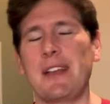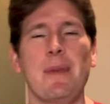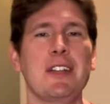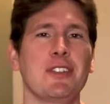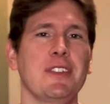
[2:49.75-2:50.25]
I
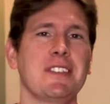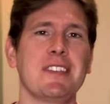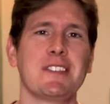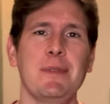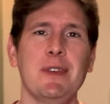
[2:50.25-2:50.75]
mentioned, this
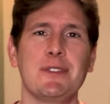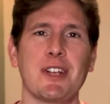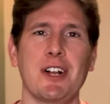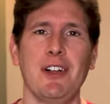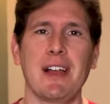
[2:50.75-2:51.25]
is a
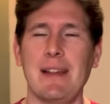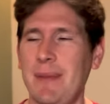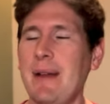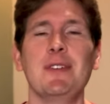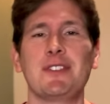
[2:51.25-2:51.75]
musical, and
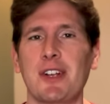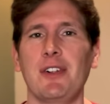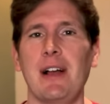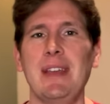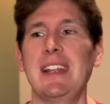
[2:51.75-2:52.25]
by
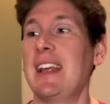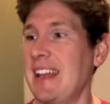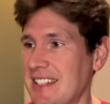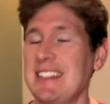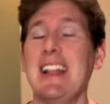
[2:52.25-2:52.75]
musical, I mean
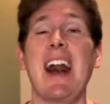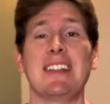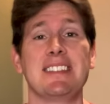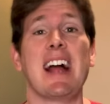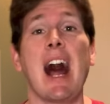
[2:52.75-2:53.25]
it's
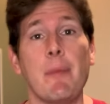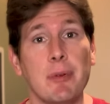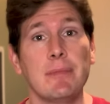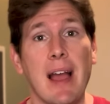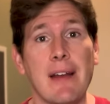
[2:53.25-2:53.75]
nonstop
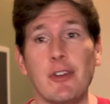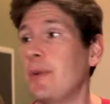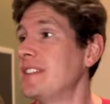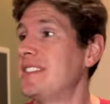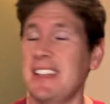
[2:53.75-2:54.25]

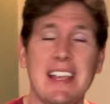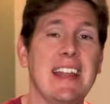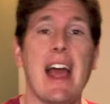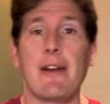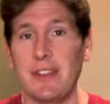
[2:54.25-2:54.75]
everyone's
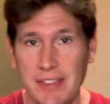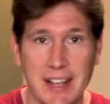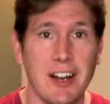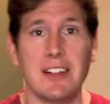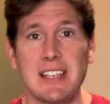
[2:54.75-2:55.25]
singing everything
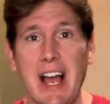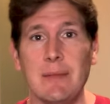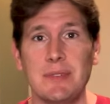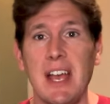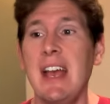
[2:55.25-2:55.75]
at all
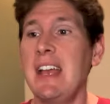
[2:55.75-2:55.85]
times.